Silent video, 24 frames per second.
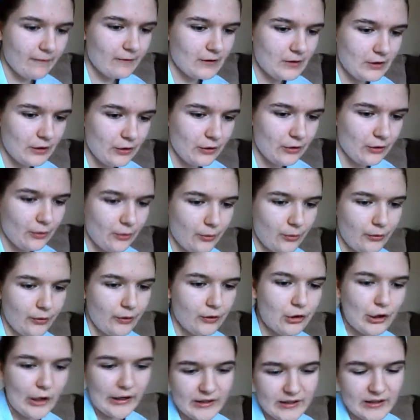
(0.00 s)
to
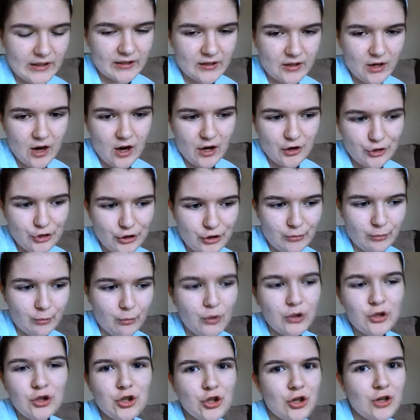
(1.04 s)
adjust this costume,
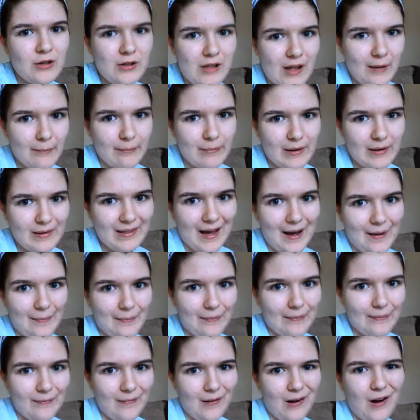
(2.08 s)
which shouldn't that be that
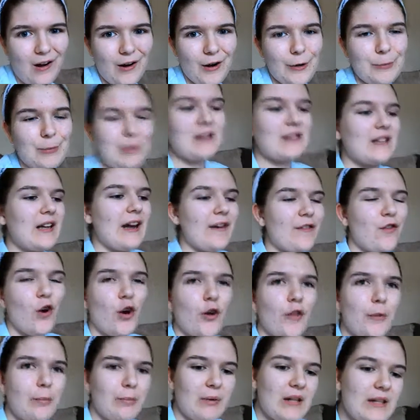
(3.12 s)
hard because I have
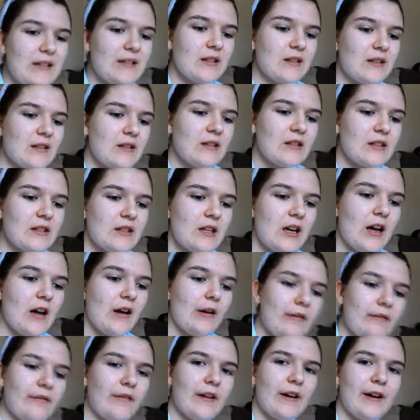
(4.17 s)
all the pieces and
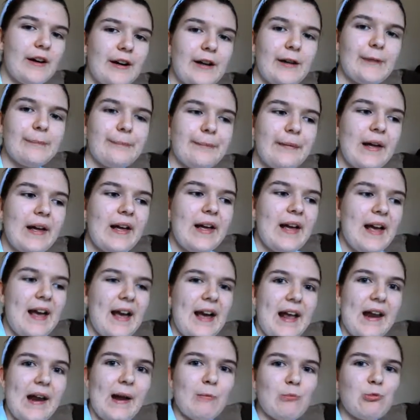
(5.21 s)
stuff, um,
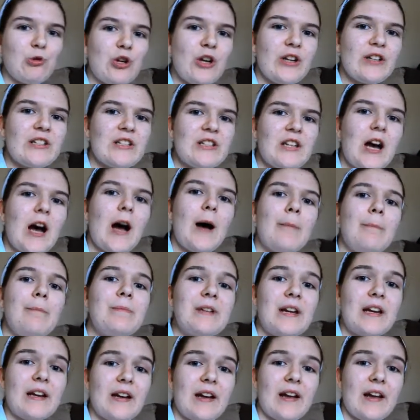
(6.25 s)
and I'm just
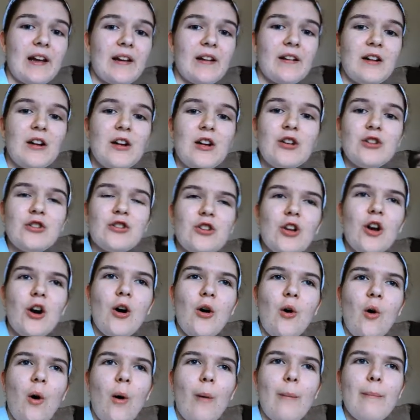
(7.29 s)
updating it.
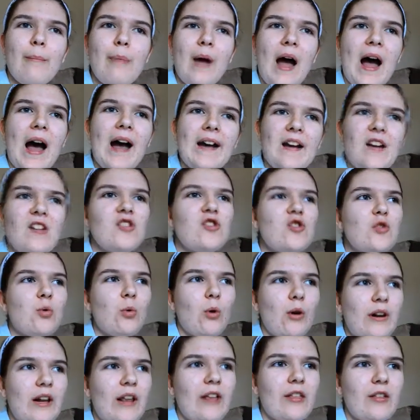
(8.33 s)
So back in
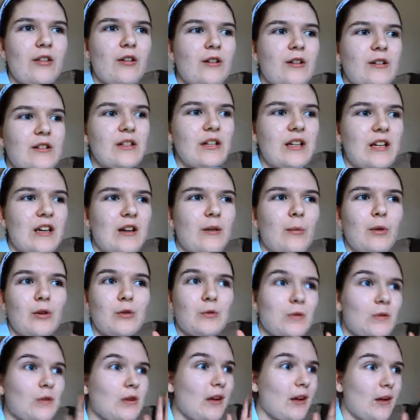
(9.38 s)
2013, which
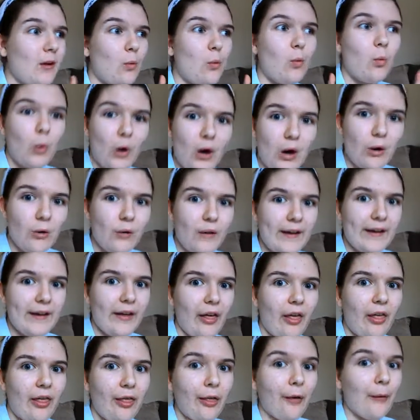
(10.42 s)
was like, whoa, like
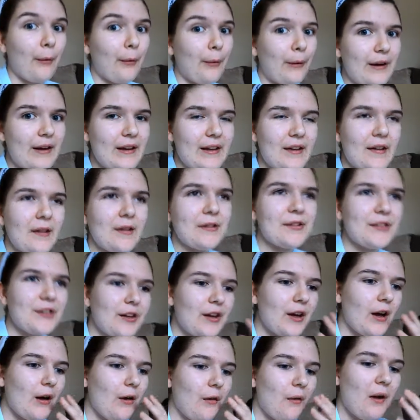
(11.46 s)
three years
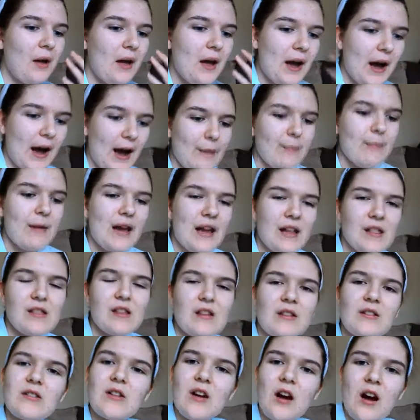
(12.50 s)
ago, I made
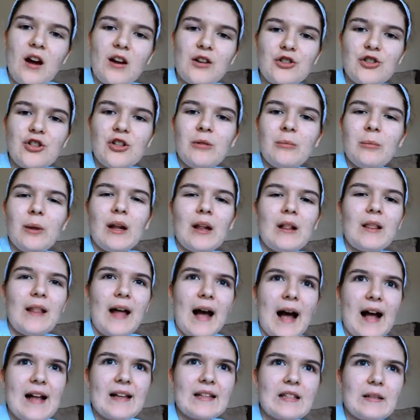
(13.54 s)
this costume like
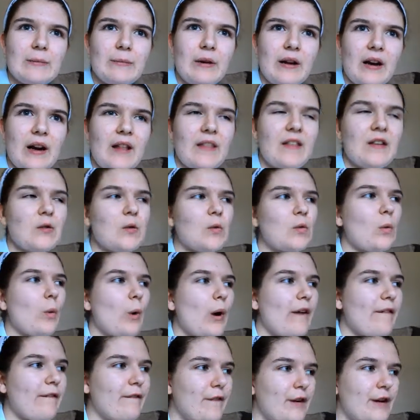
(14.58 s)
last minute. This was when
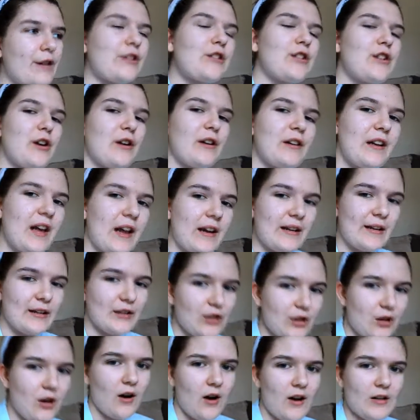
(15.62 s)
I first started getting
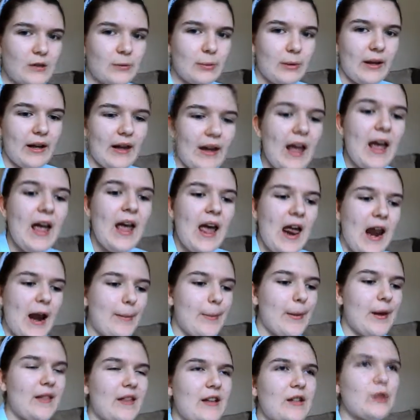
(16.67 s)
into cosplay, and I
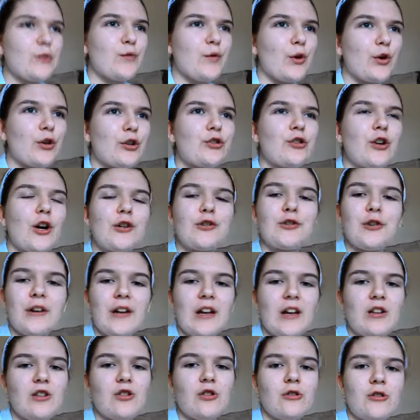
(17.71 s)
made this for Star Trek
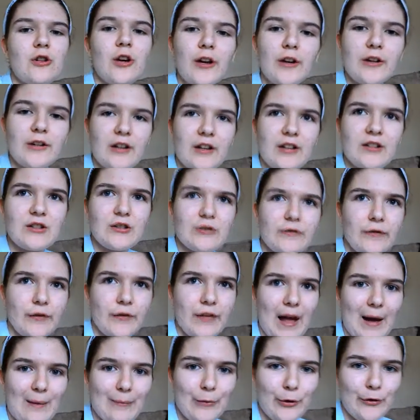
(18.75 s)
Into Darkness for
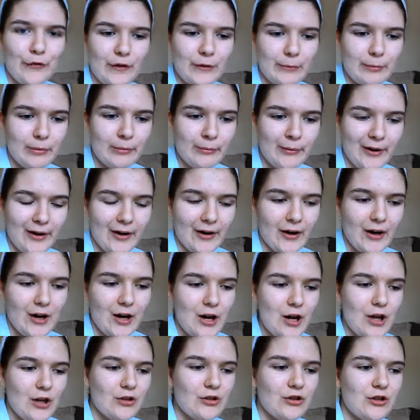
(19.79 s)
that movie premiere.
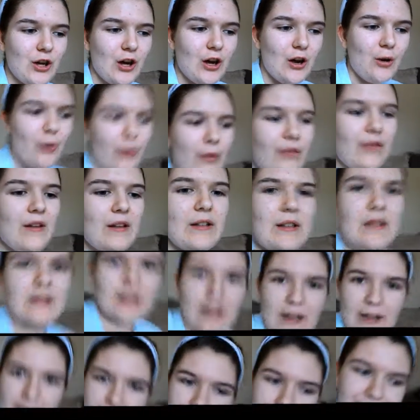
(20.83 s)
So this is
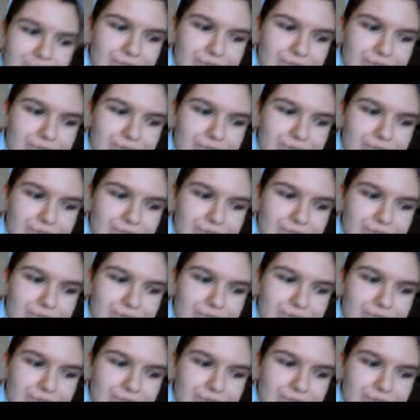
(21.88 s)
it.